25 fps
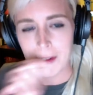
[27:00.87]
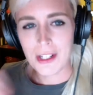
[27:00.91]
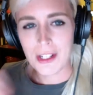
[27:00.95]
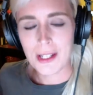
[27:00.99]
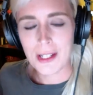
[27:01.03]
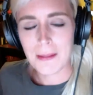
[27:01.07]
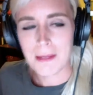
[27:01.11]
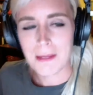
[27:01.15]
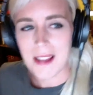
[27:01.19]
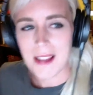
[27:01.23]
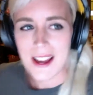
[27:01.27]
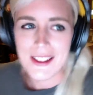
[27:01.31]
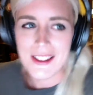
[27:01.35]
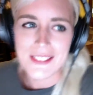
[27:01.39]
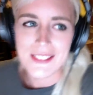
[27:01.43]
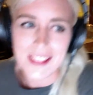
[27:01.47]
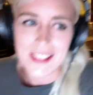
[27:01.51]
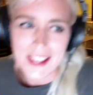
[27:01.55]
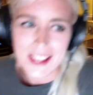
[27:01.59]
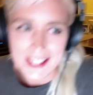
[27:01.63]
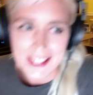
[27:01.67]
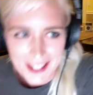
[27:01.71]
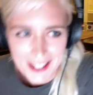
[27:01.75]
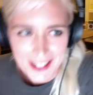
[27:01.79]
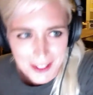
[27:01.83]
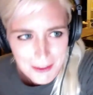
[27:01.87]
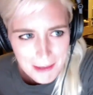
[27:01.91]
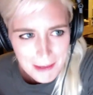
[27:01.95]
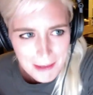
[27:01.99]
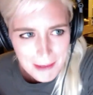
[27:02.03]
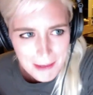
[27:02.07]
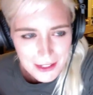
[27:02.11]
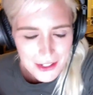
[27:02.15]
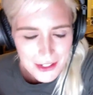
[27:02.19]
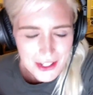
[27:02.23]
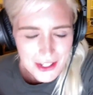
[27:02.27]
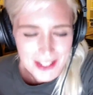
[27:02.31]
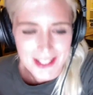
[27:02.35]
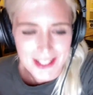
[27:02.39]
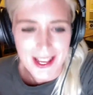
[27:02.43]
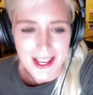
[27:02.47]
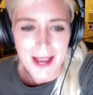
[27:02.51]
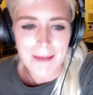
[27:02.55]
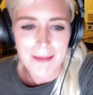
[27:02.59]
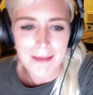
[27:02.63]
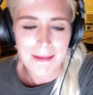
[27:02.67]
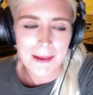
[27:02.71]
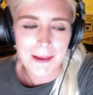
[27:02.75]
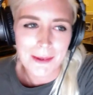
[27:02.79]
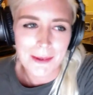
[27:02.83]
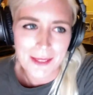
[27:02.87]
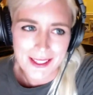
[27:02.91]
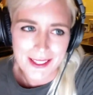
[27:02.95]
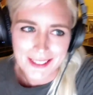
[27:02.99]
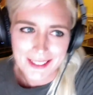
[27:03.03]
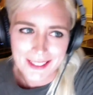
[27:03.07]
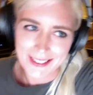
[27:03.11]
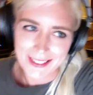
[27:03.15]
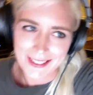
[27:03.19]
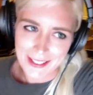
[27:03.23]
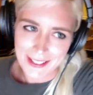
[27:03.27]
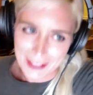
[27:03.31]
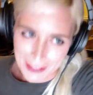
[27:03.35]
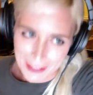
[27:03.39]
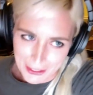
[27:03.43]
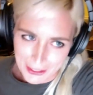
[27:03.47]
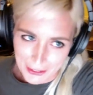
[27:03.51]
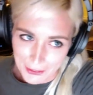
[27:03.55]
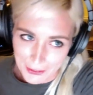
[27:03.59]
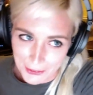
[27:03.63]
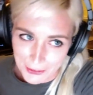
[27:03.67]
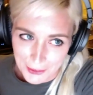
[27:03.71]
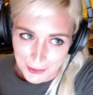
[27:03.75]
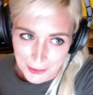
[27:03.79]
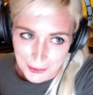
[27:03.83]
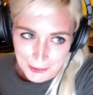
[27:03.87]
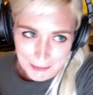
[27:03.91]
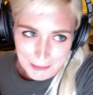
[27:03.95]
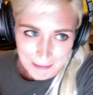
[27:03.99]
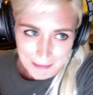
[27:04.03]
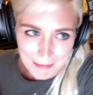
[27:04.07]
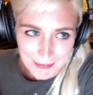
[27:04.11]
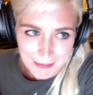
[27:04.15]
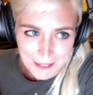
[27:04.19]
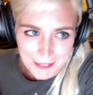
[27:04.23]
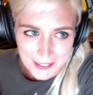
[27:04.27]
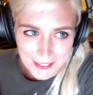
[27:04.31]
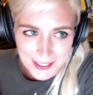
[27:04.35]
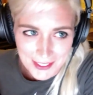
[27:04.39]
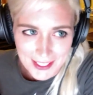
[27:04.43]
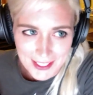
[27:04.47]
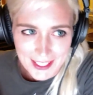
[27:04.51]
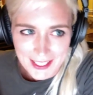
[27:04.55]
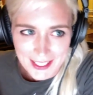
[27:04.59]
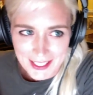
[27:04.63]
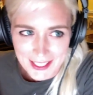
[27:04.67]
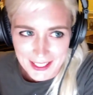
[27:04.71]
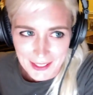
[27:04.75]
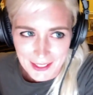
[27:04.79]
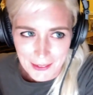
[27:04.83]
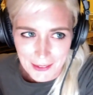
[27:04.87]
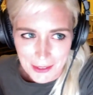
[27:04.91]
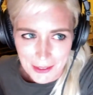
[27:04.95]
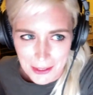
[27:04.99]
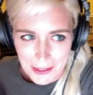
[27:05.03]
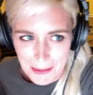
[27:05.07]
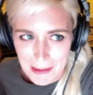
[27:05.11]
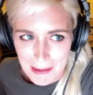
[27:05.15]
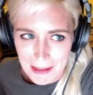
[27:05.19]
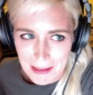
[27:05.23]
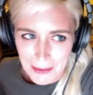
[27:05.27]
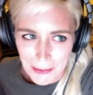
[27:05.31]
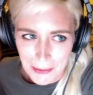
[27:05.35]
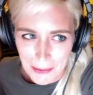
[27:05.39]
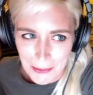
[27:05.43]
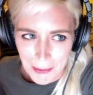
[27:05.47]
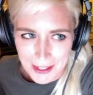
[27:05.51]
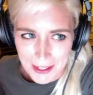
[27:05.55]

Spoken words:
beyond that now because she's happy with Ezekiel, which means one of